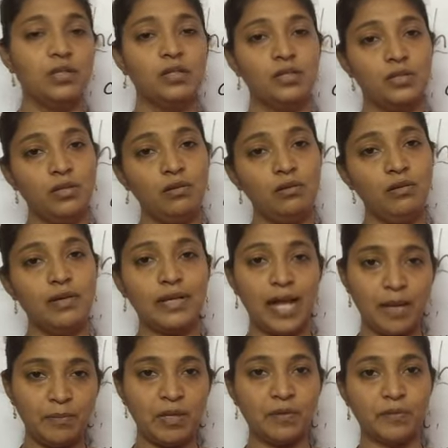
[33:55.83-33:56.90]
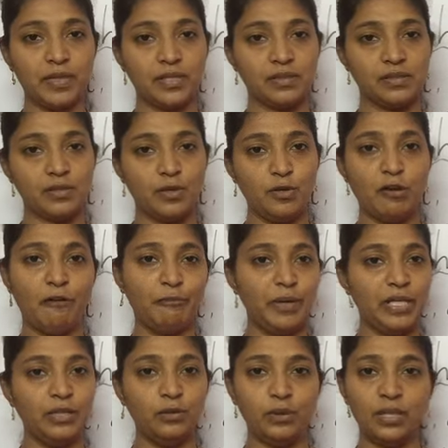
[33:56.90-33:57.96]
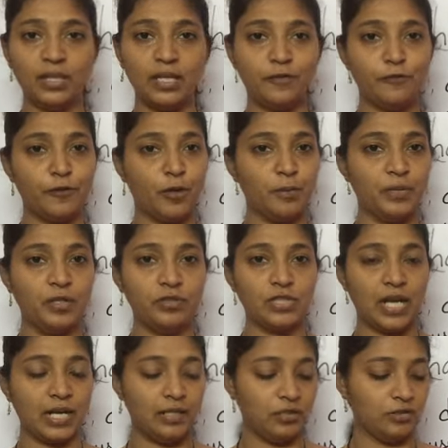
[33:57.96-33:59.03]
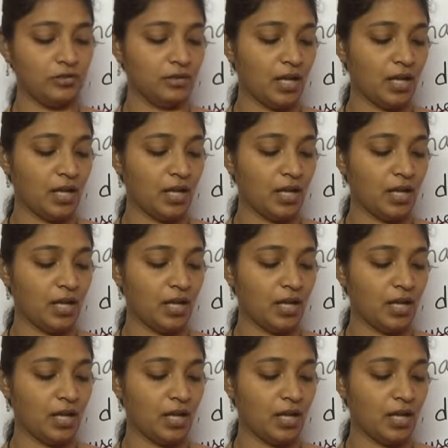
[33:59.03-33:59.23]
So, rhyming words. You have been doing it from your childhood.